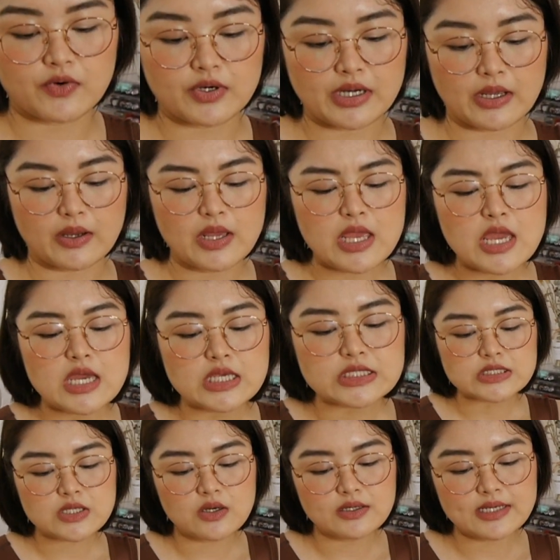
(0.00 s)
for now.
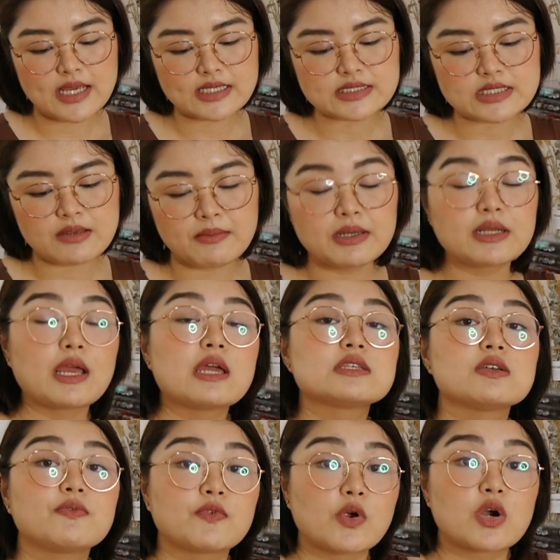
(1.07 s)
So, next naman
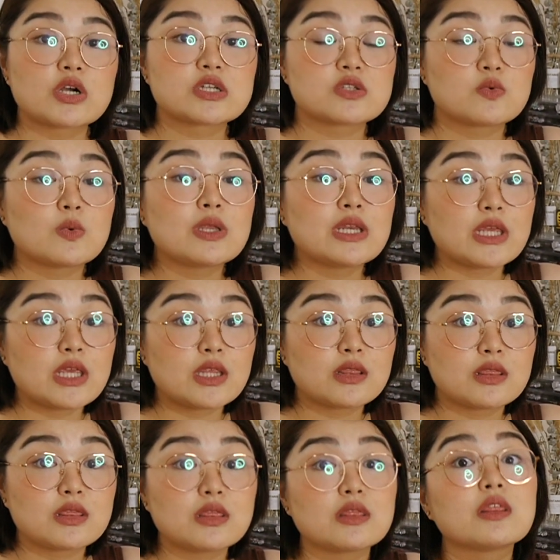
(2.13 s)
guys, of course, we need
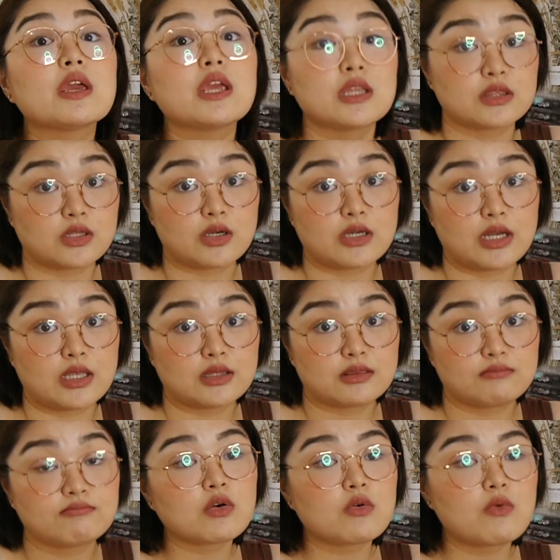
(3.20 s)
the internet.
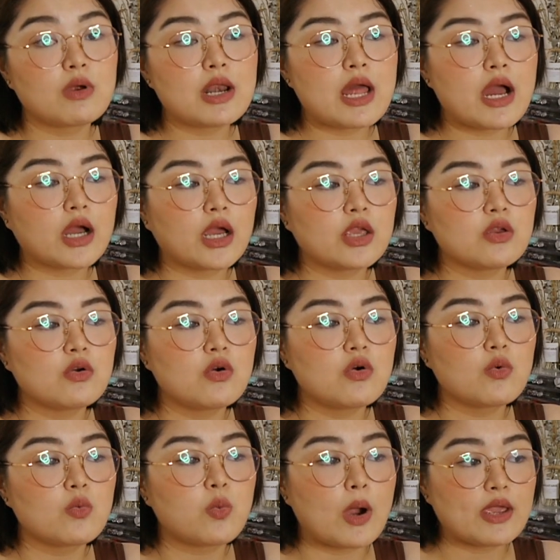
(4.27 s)
Kung wala
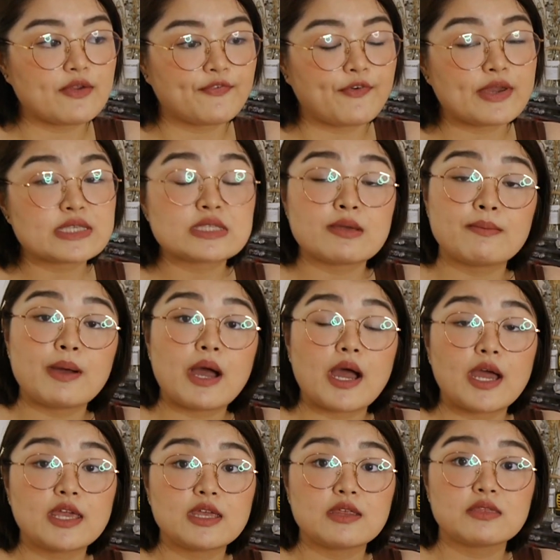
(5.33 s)
kayong wifi sa
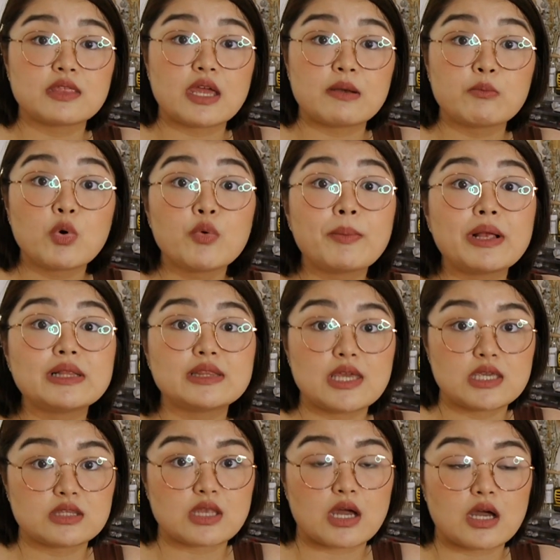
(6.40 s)
bahay and then mobile
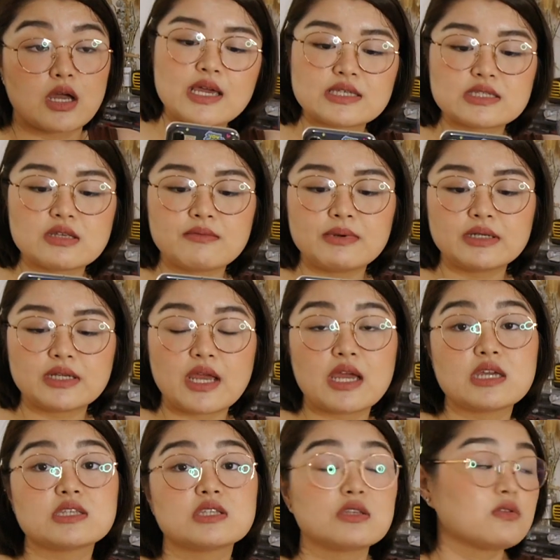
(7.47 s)
data. Next naman
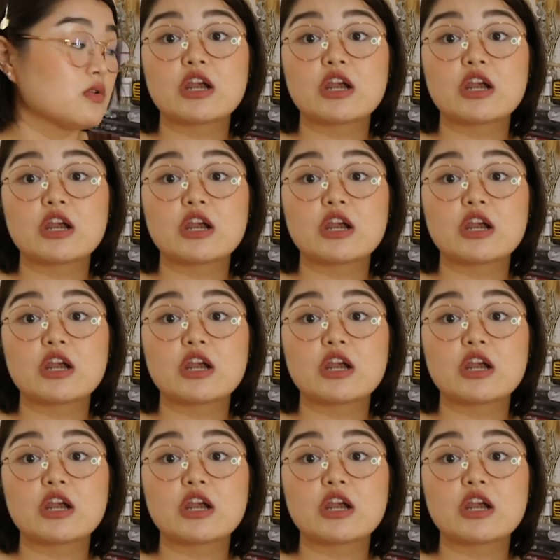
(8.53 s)
guys,